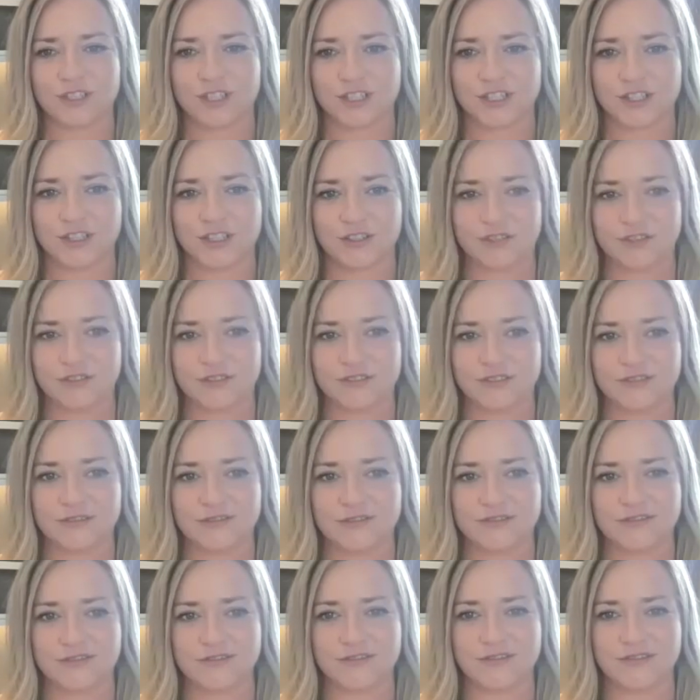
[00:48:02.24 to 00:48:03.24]
to do.
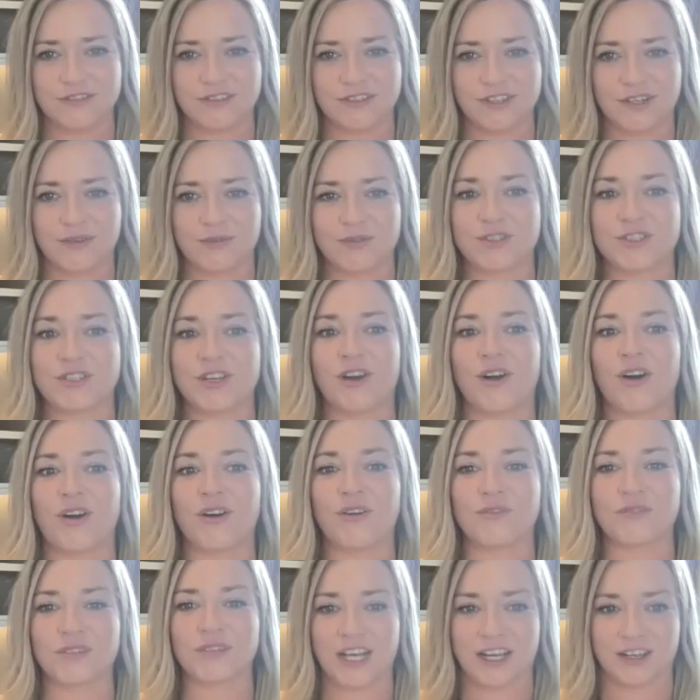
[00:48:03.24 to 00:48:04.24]
I was
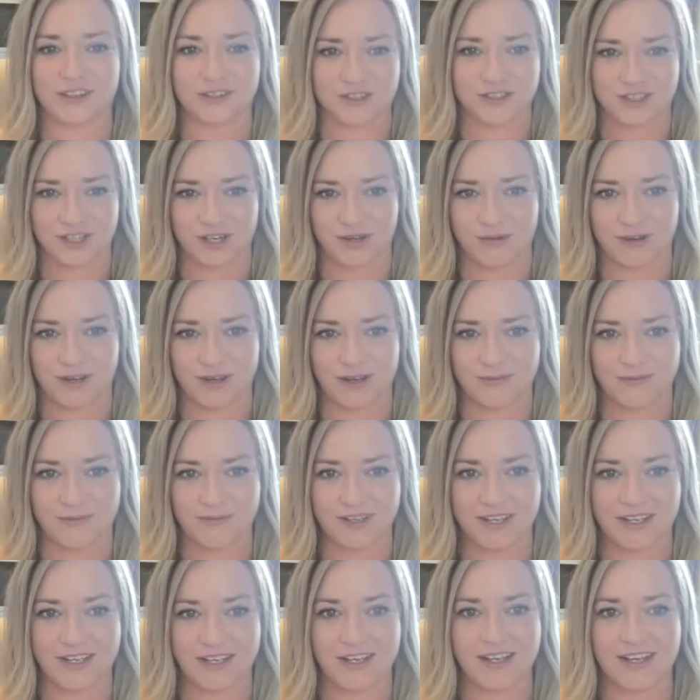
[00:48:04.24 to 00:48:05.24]
told how to show up.
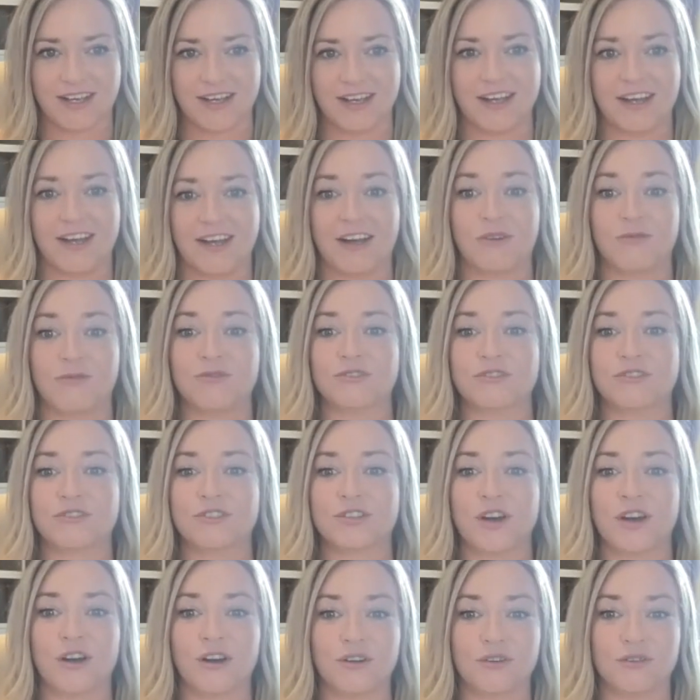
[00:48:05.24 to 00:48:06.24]
I was
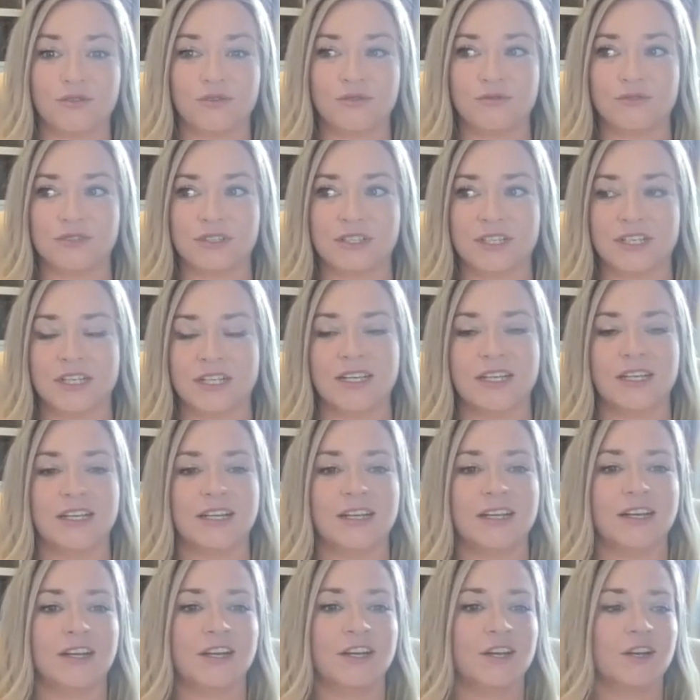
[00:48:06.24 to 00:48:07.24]
told
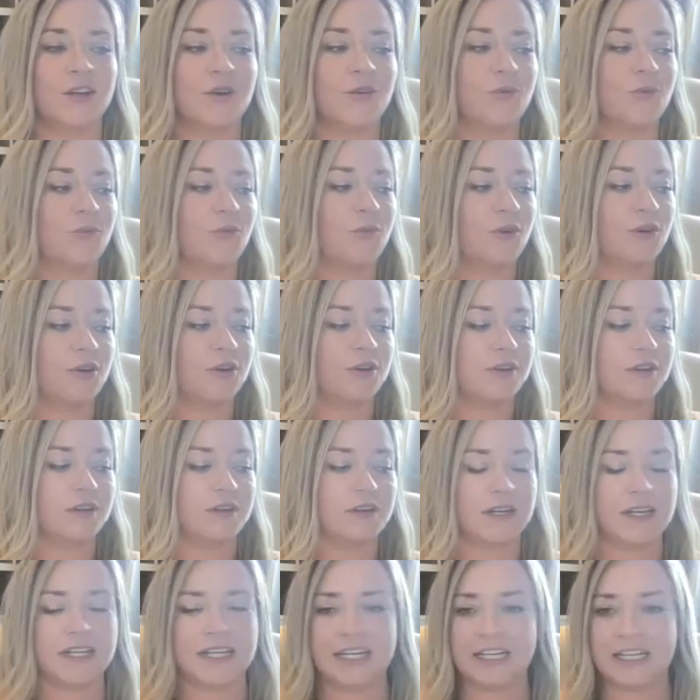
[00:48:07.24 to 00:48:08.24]
what
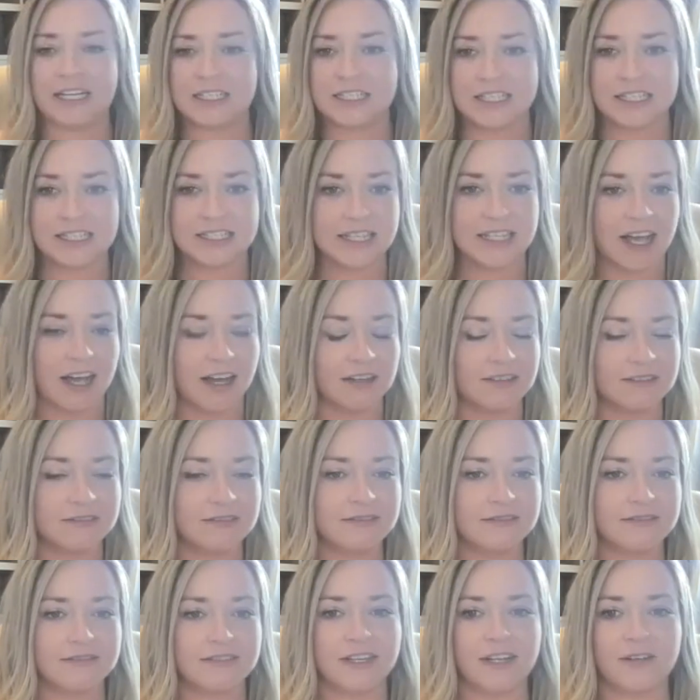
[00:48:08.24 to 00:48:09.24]
I needed to
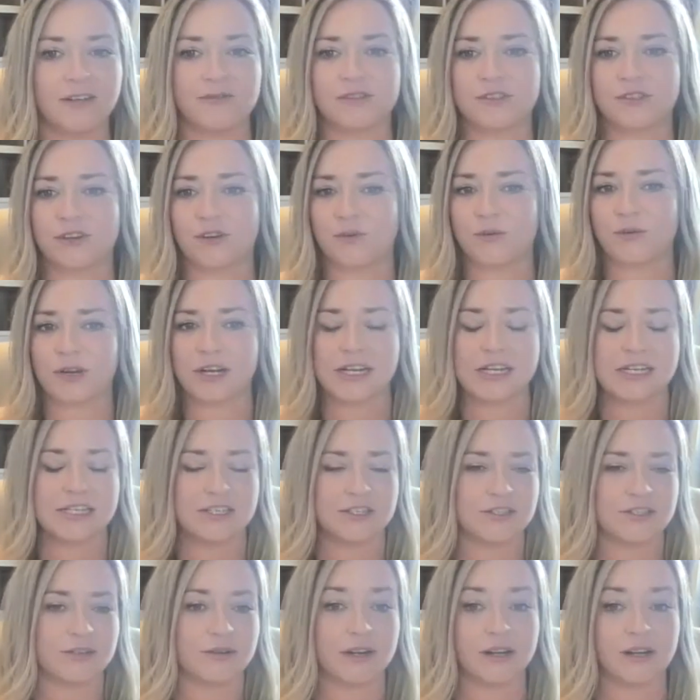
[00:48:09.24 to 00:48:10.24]
sell. I was told what I needed
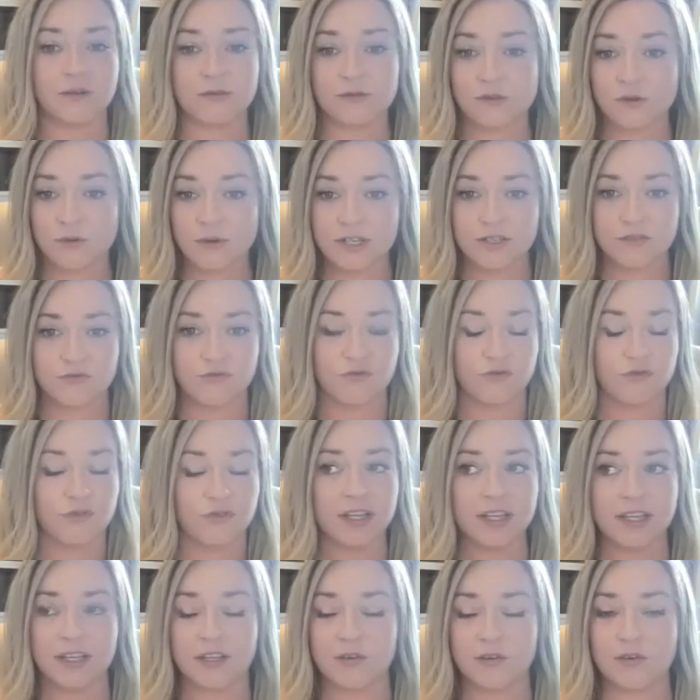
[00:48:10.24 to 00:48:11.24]
to do. And I was always
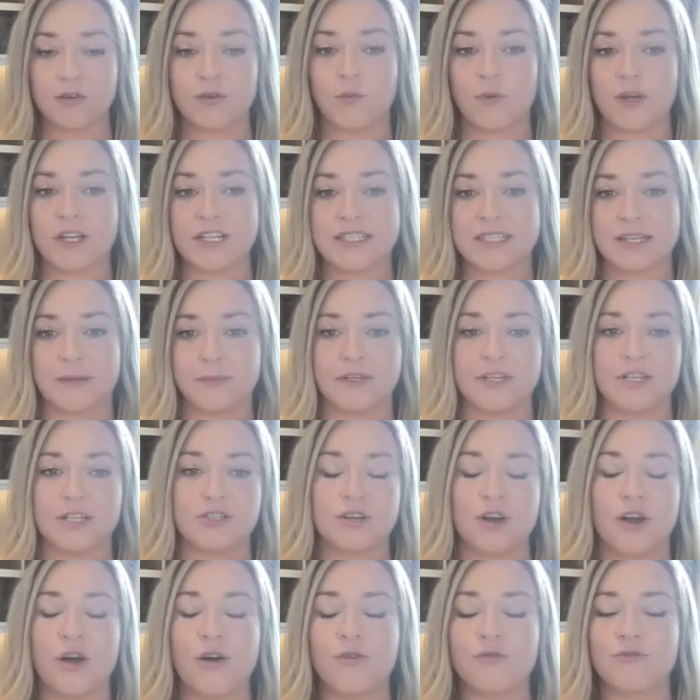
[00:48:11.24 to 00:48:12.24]
really good at when somebody
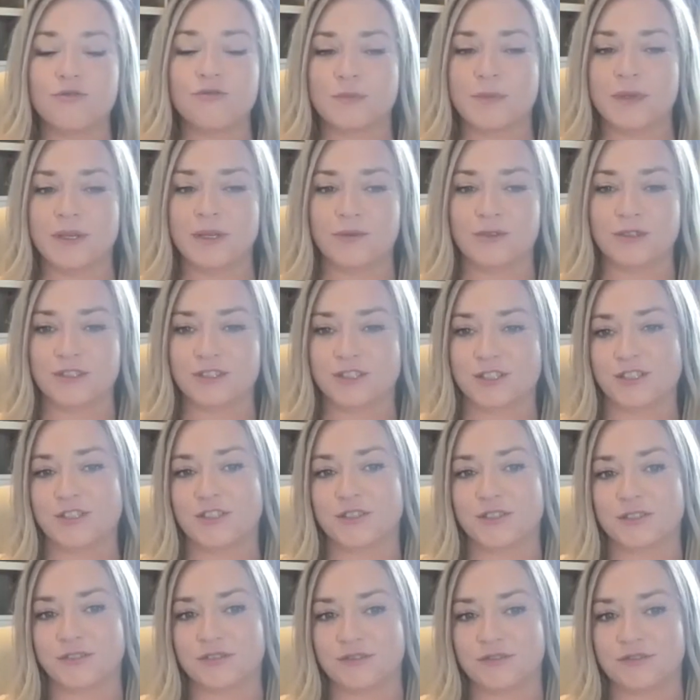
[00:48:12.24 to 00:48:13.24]
told me what to
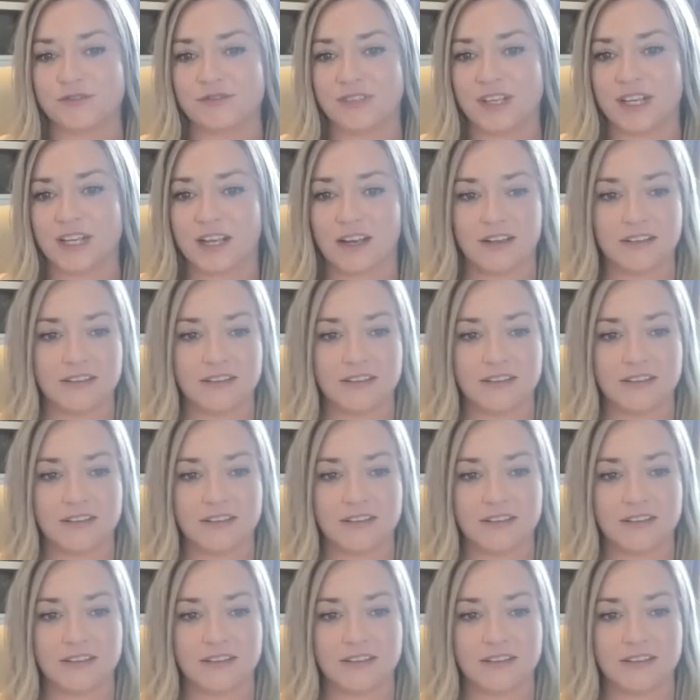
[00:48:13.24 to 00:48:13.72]
do. Like